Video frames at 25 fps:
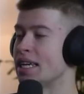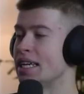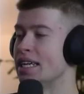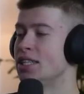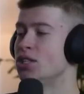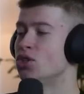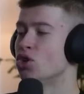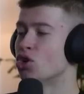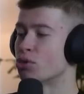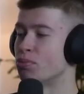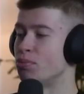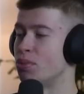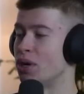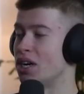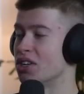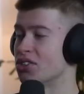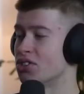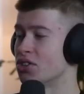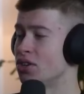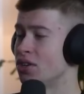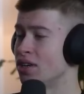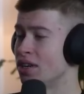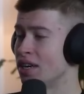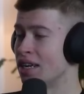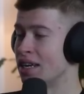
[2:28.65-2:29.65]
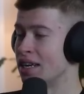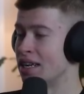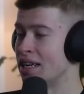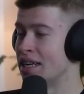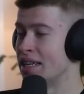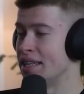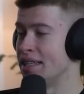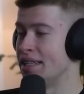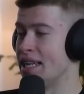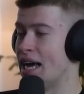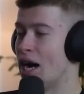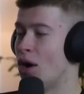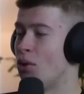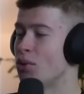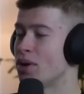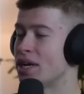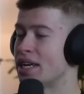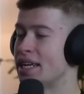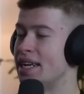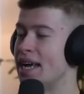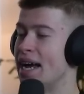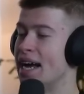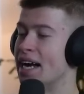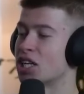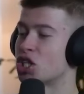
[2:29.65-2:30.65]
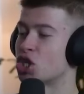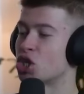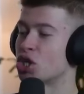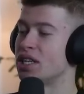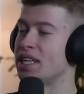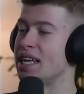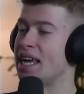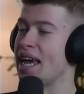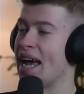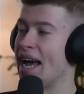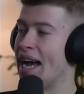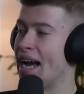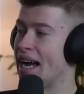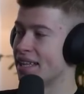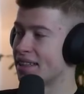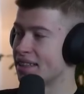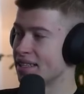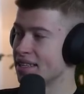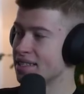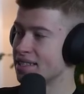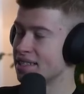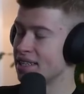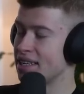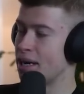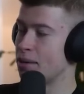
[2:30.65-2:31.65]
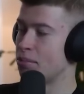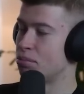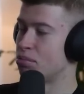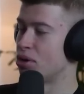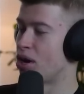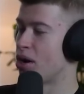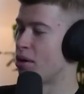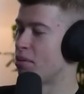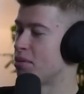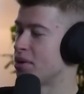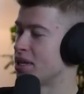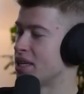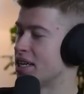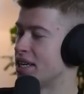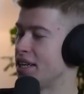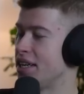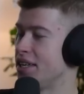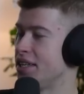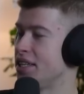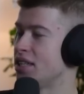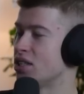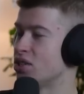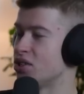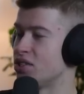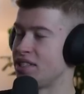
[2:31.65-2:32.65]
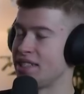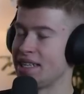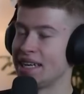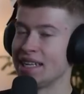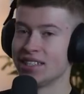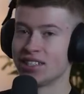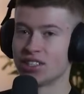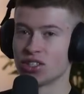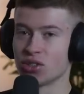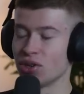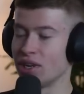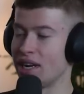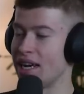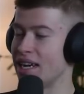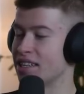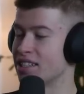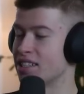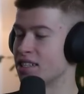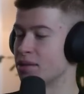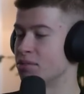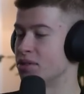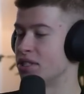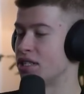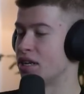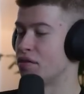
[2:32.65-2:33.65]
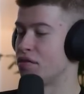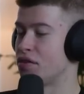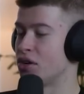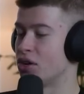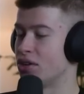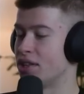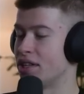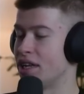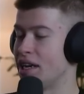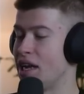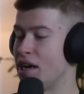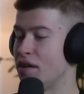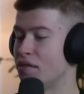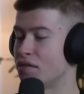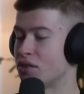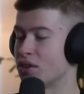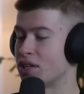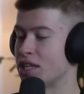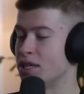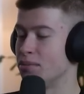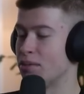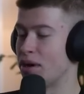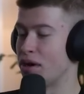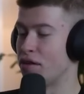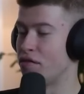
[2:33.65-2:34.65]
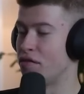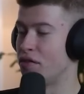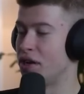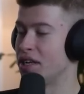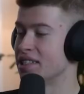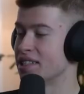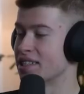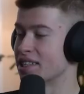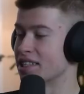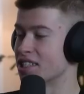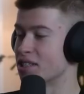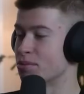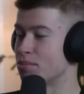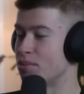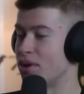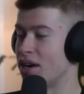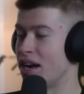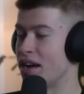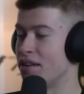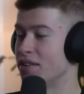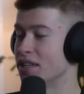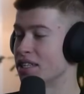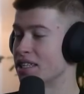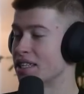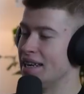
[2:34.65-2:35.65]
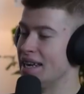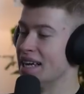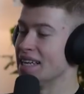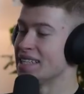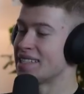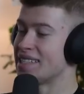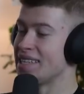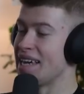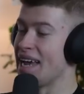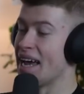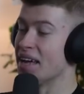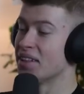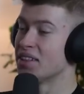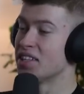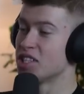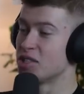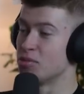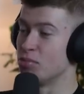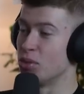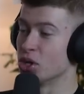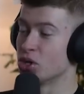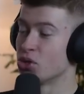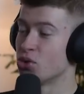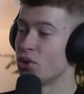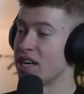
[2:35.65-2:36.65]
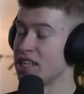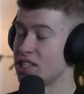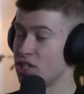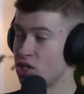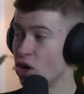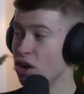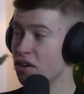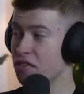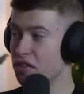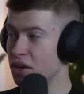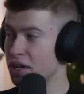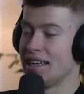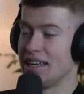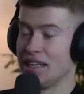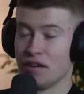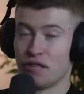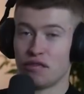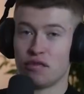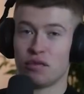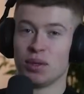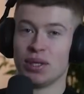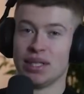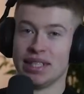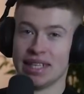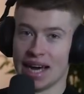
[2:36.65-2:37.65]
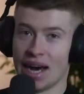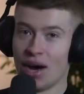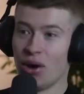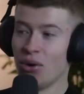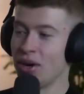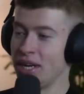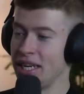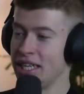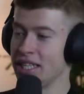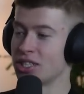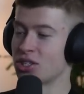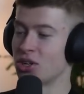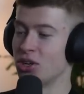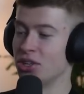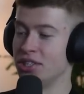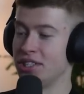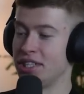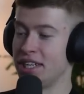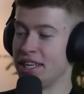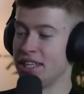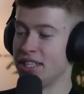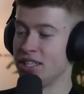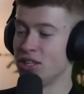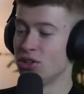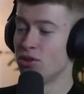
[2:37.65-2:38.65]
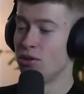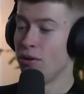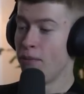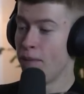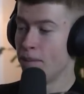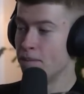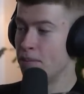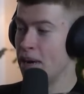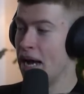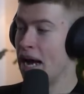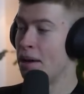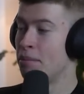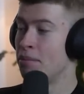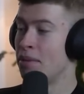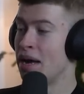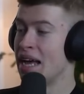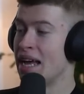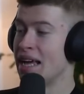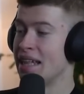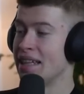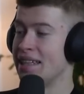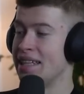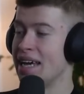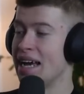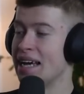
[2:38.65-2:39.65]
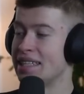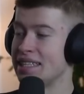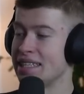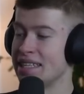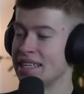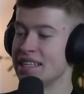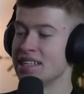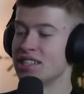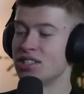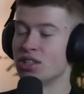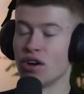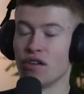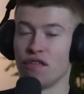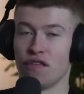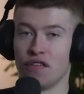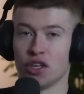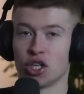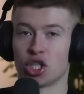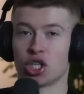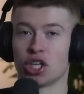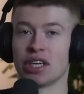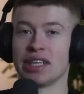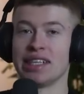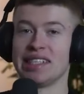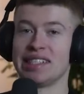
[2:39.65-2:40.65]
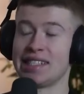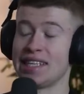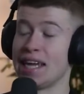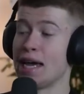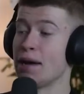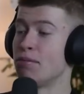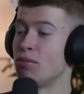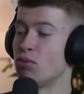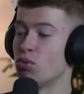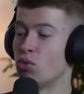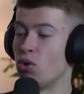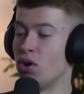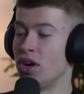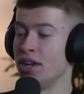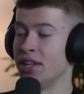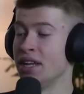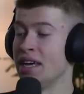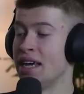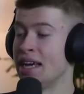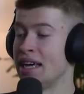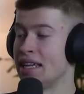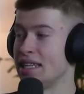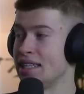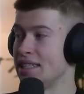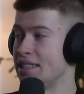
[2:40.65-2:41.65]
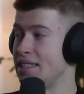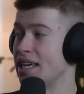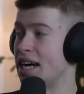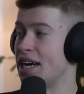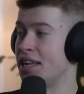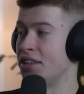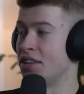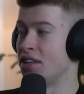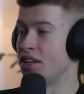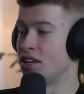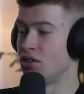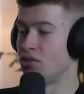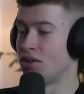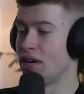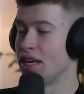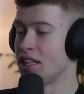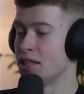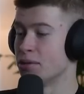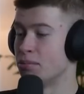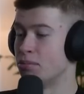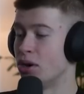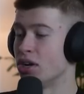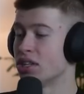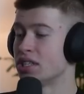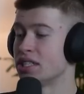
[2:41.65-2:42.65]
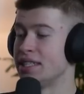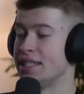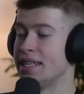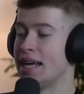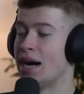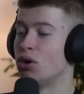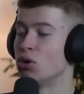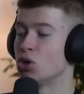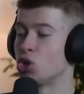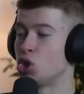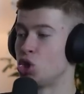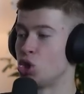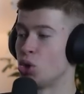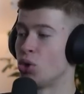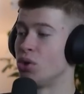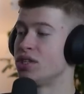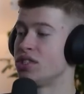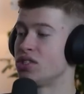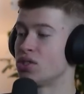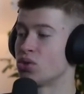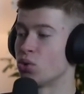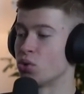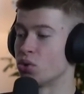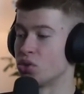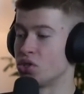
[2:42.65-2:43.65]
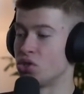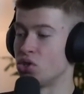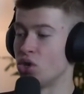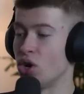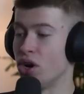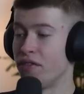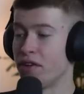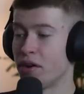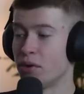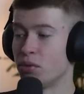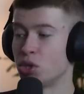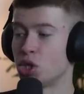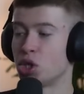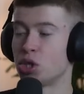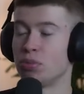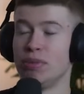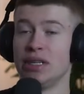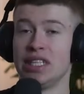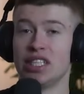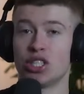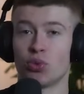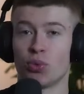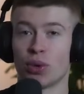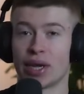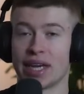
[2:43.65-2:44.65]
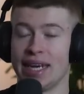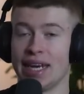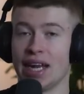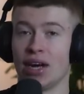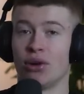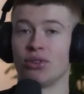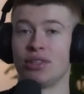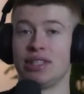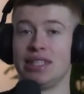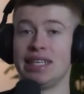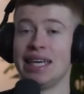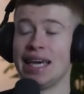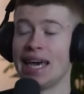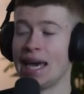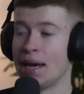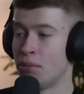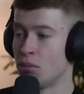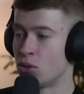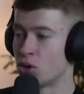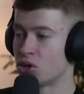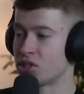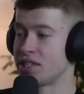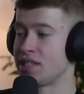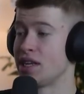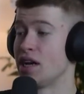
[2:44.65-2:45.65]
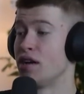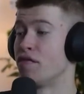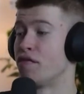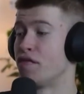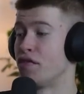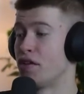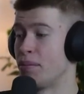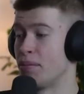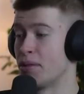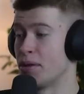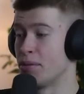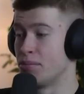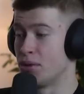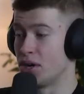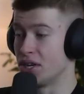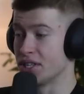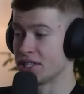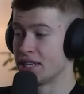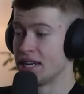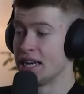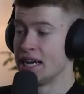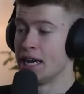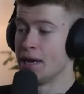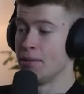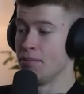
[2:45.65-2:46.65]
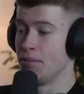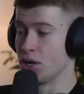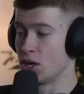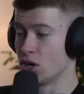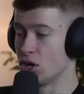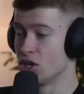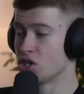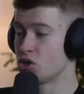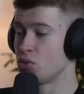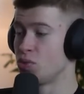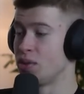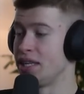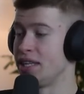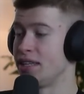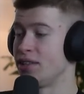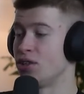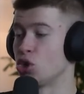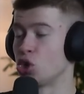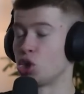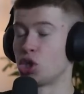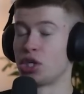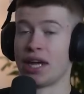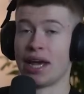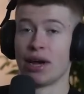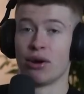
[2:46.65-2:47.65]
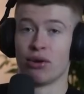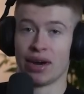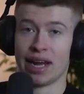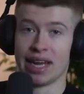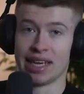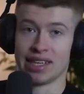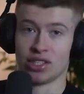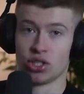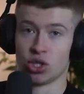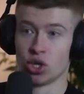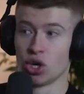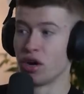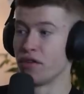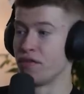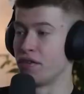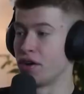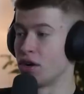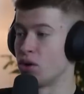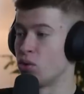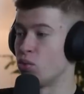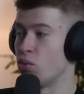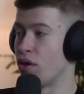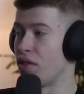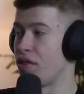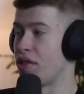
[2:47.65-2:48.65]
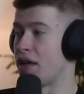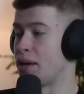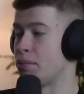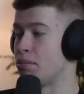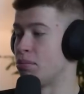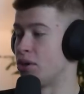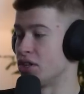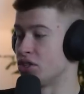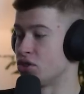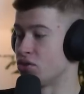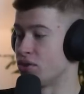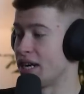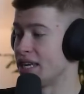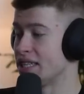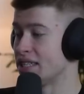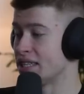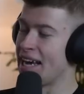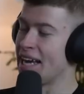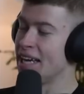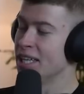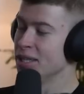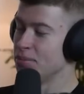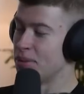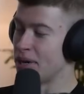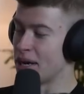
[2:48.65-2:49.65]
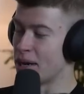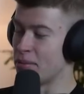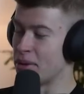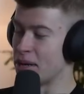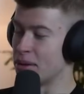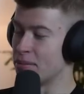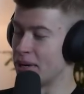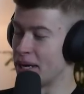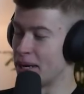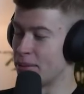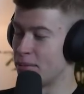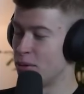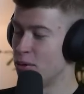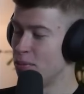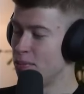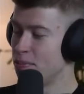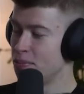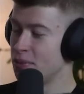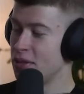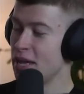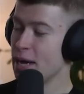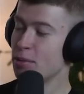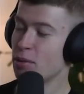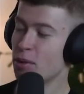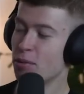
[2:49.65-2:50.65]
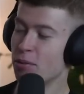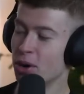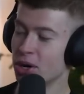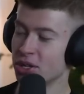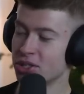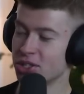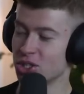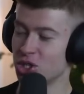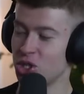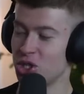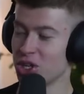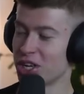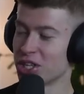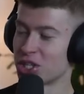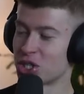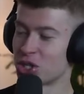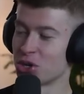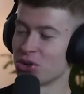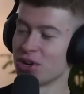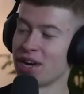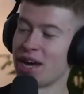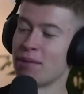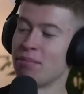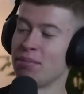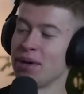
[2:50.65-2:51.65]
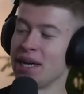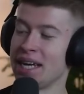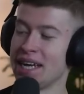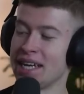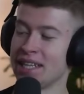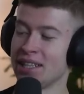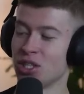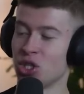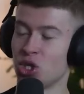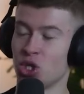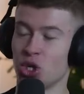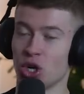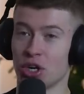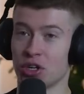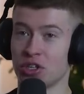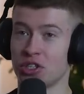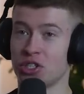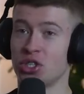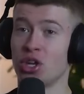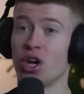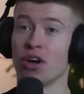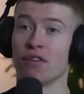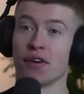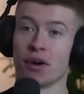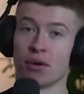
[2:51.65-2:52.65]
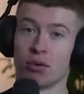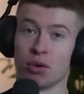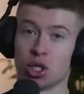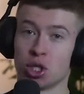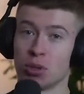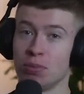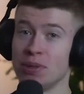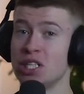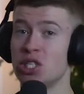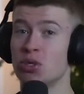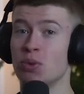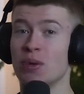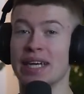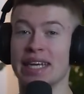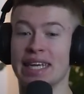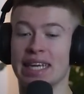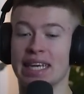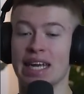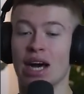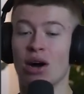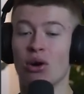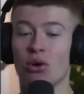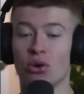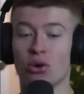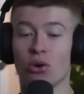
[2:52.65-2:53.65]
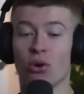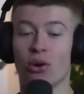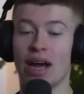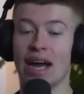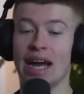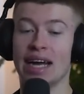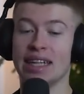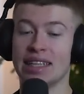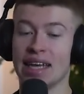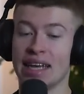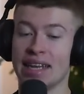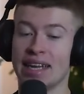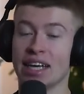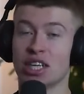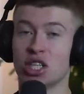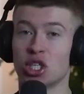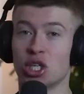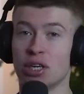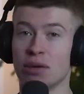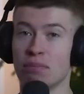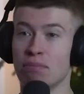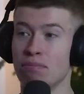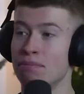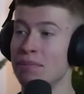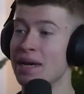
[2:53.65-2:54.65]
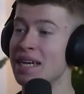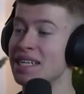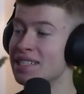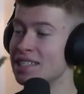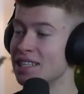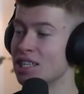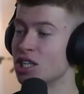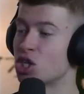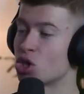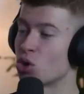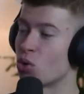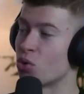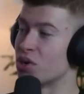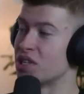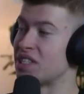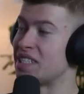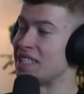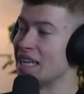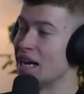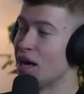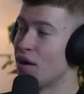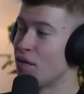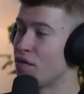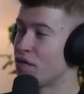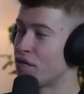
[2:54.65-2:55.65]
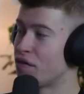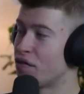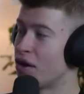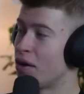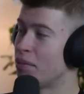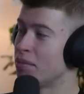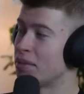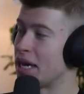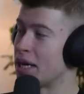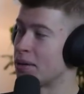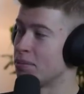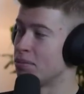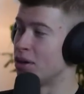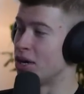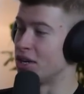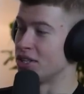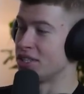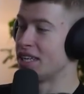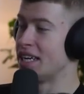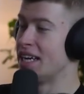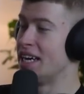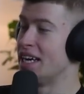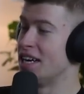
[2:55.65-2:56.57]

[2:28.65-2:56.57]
into our browser, now we can actually add this, and I'm probably gonna need to censor like some stuff here on the left to keep my friends list private. Let's add this bot to a server. If we now hit continue, bam, that is officially step one done, right? The bot now joins our server, which means we can now D M ourselves from the bot, because we need to share a server with that bot, right? And bada bing, bada boom, demo bot just showed up in Josh's server, which means we can now go ahead and actually message ourselves from that bot,